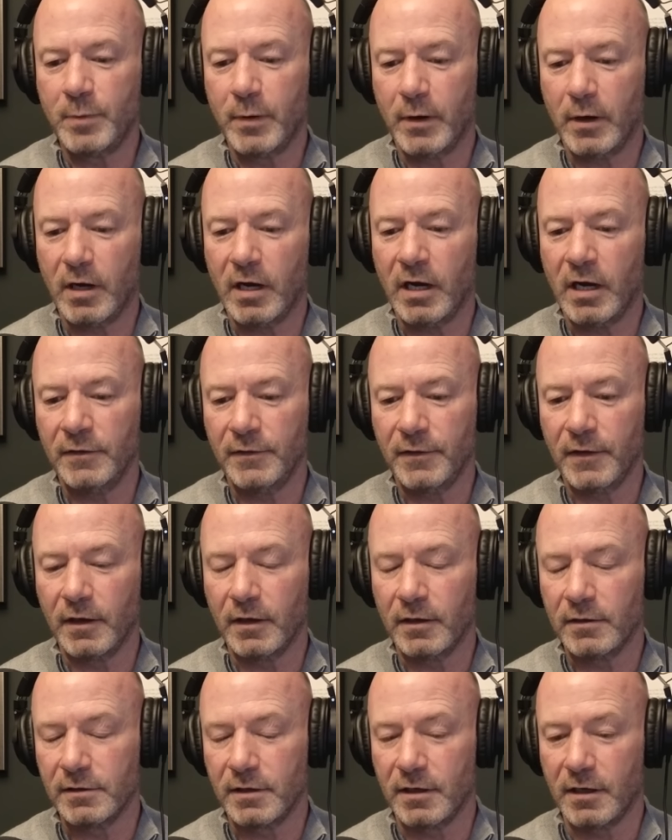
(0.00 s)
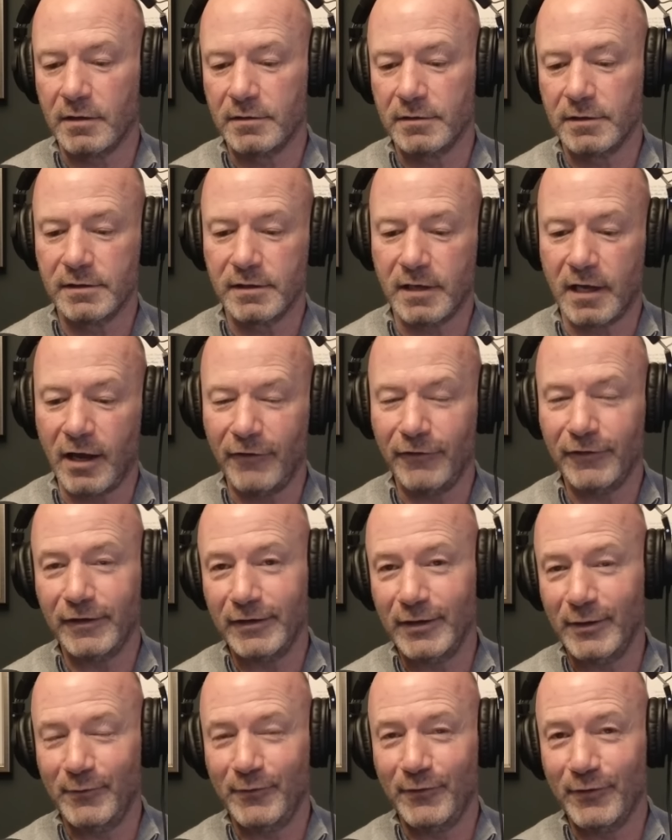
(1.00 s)
part I think is, guys, is after
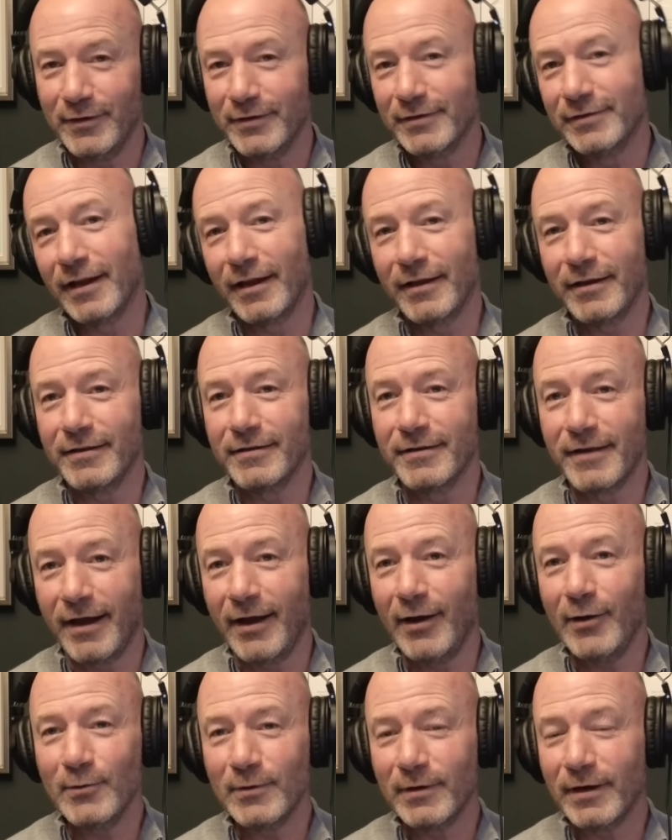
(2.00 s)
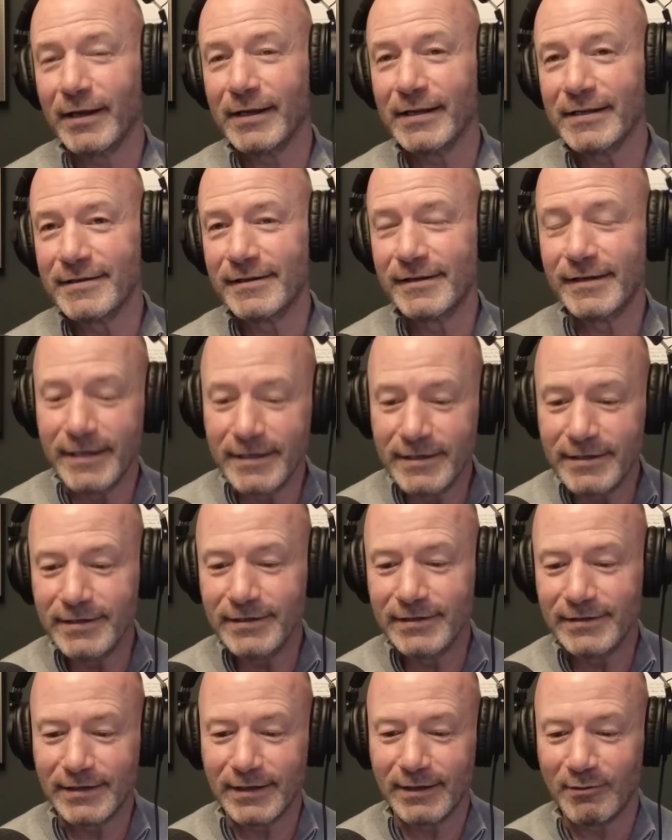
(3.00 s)
you've like now, like
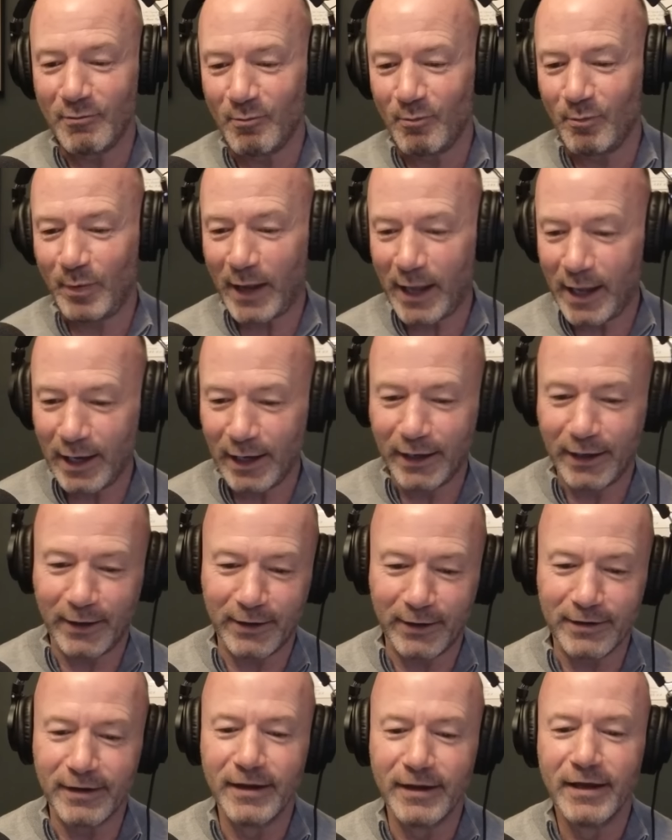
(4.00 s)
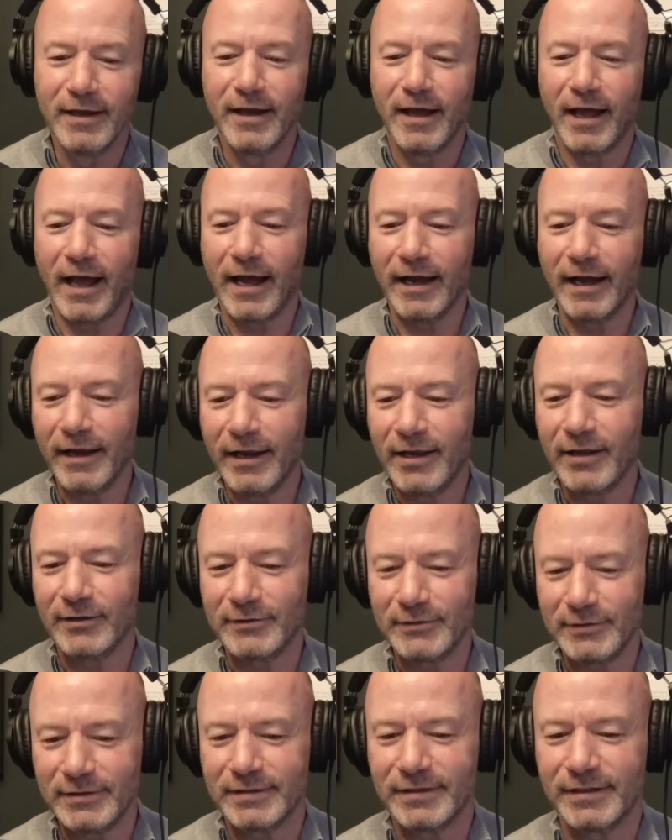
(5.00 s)
knees and back and
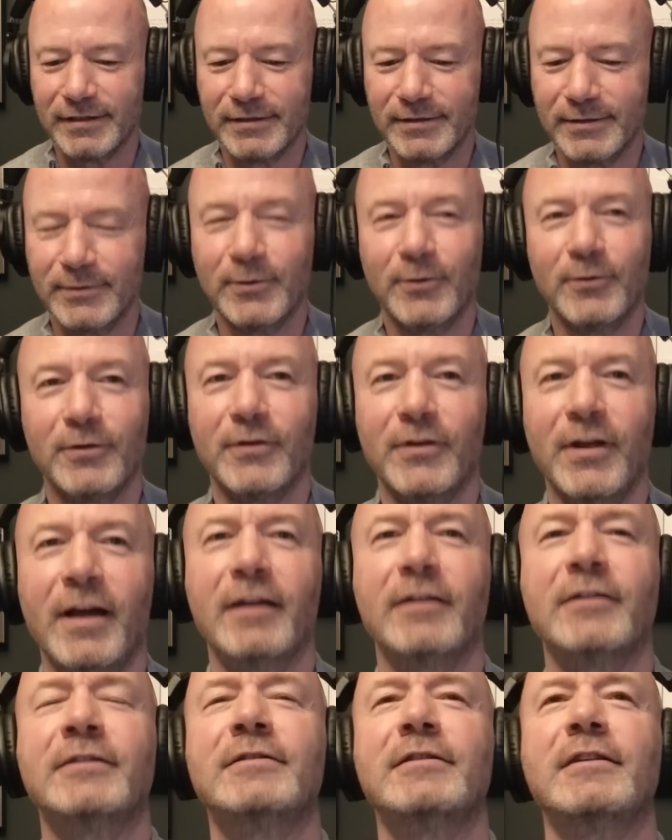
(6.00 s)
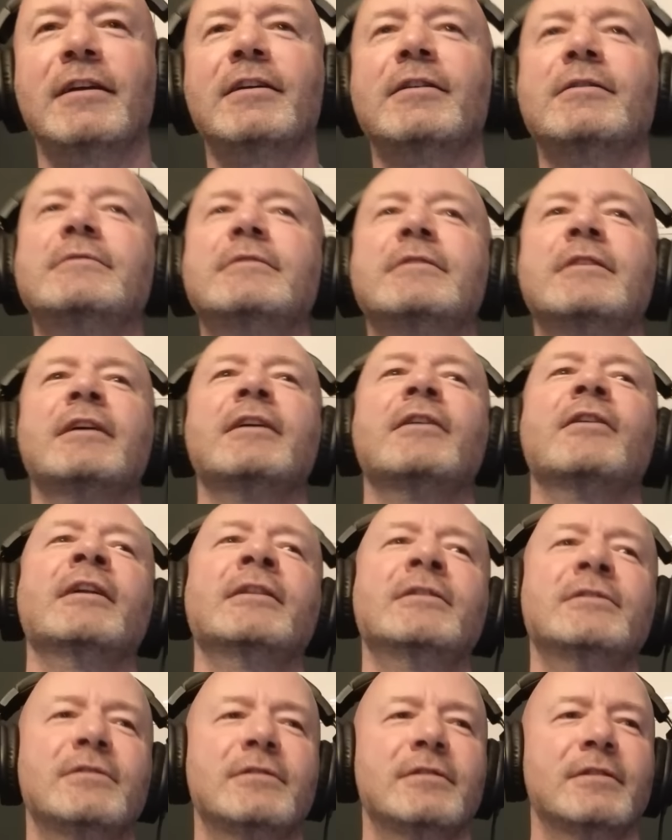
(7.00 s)
ankles and all of that. It's like, yeah,
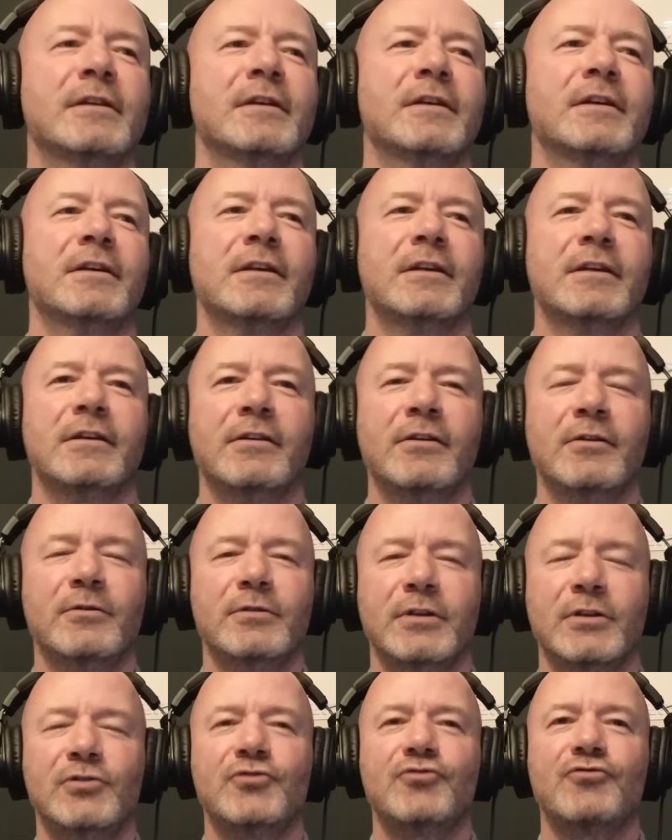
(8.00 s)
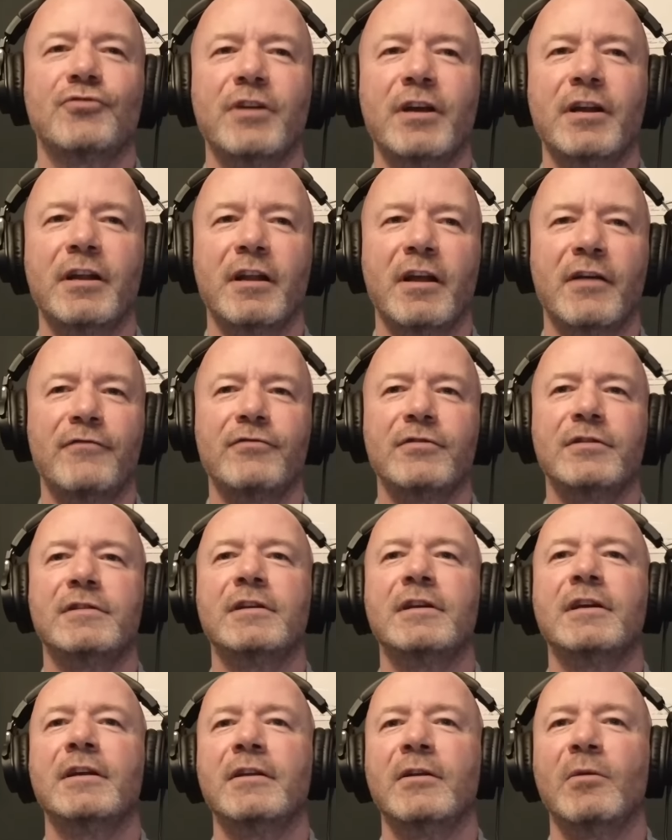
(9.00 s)
that's you know, you're training every
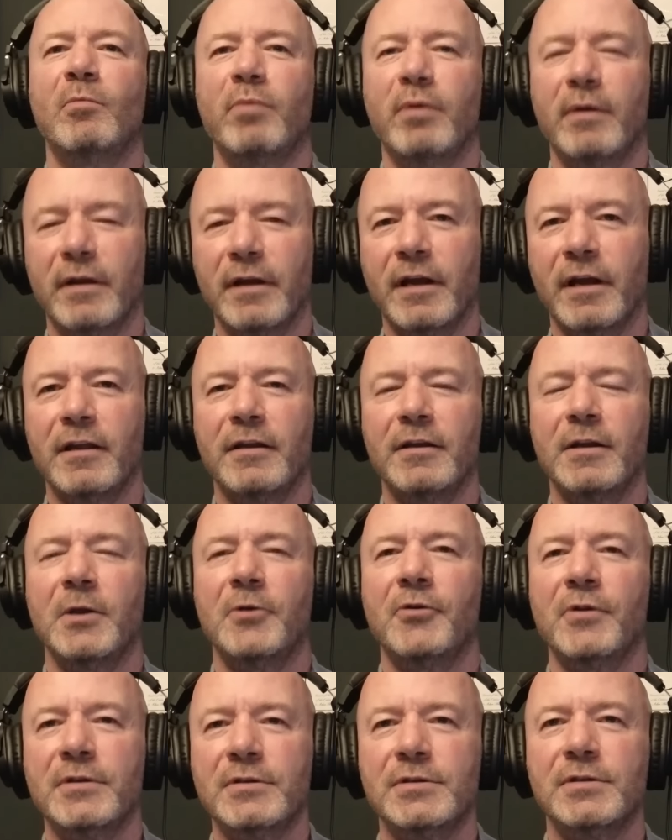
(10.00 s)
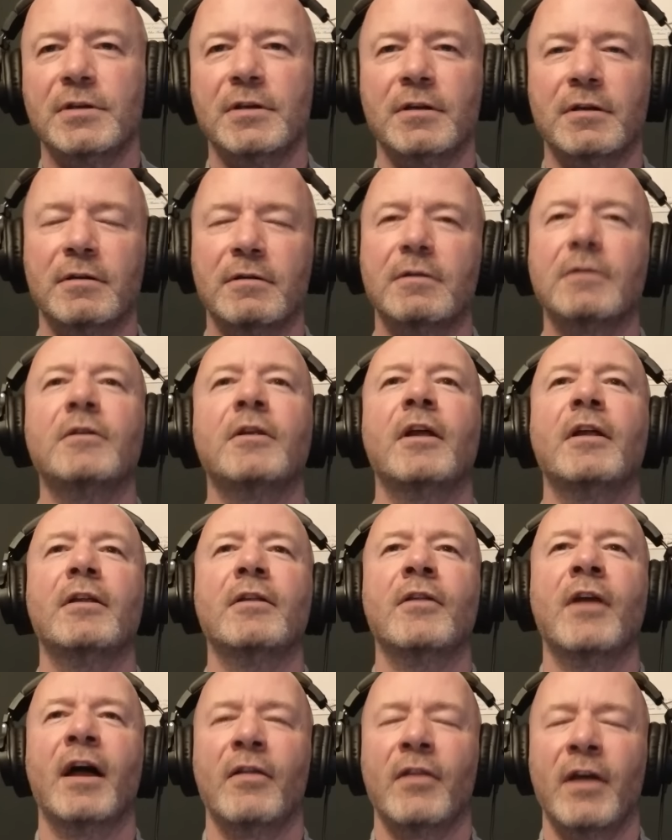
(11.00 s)
day and you're playing and you're injured. And
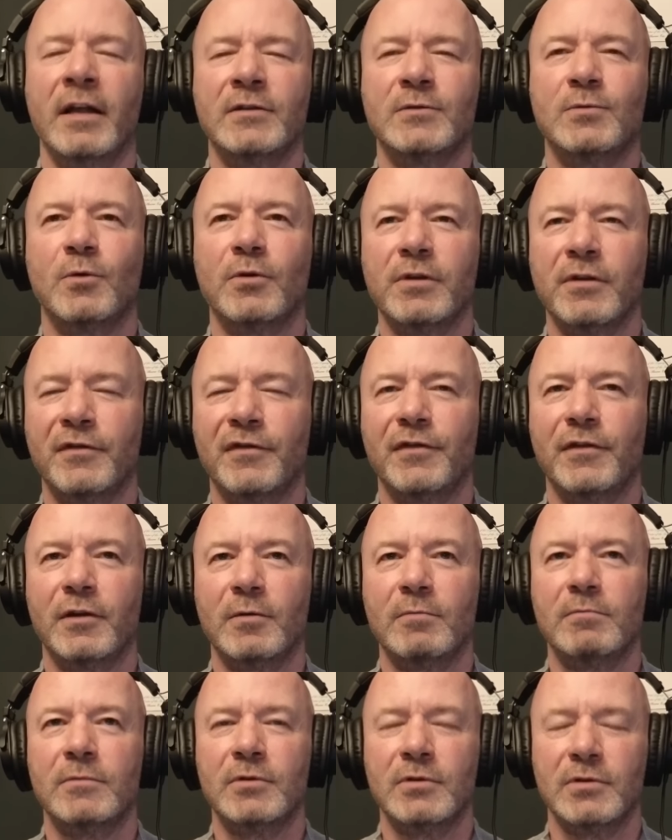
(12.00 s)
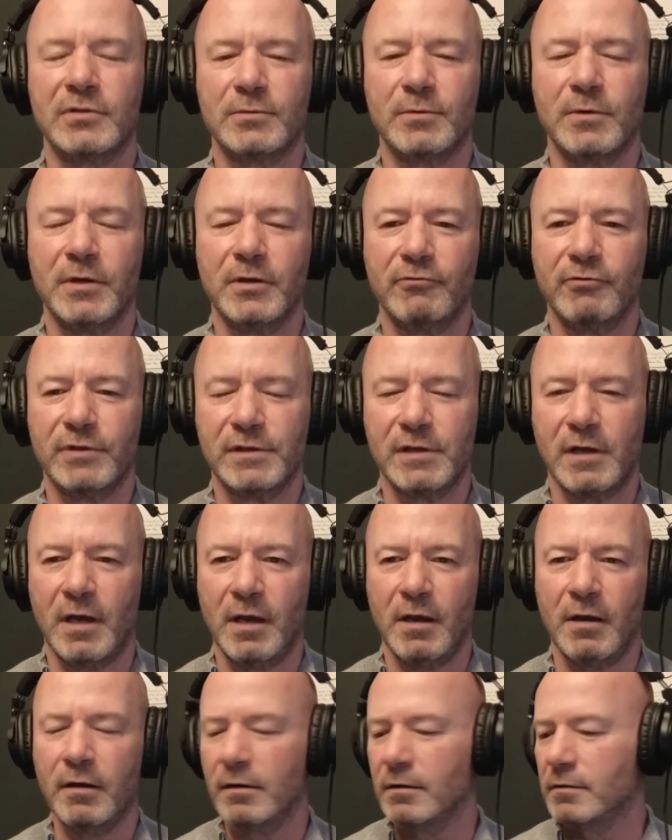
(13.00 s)
mm. that that's what you feel most when you
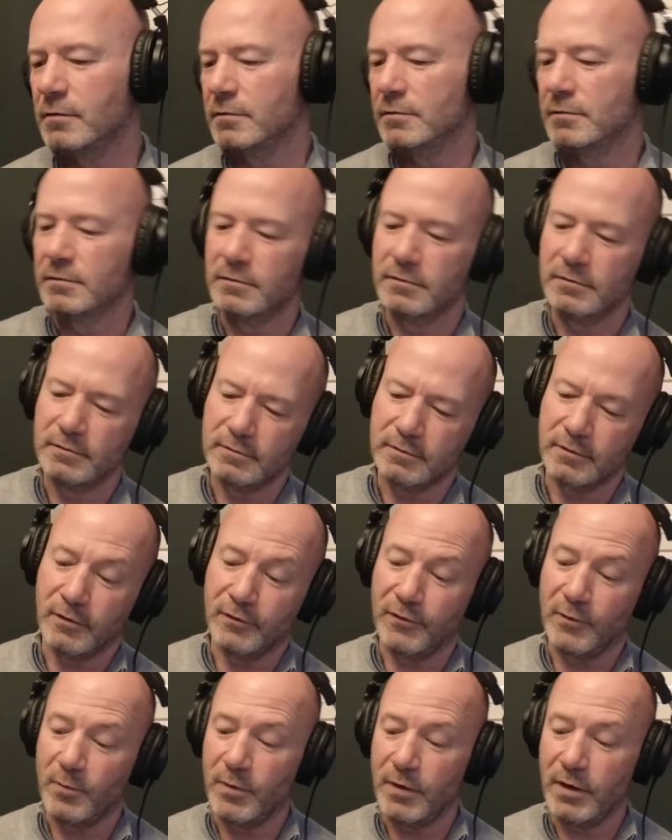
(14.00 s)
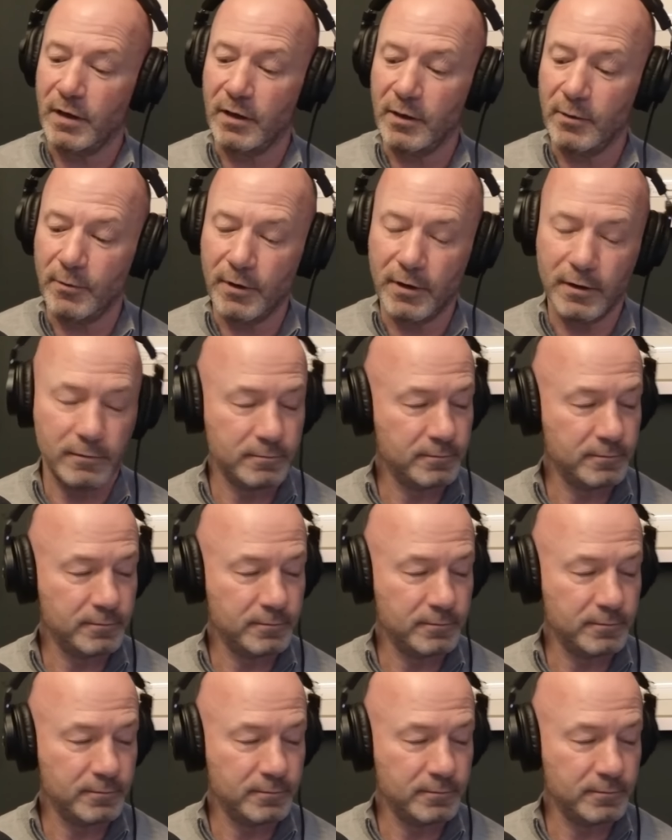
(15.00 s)
retire, or for me anyway.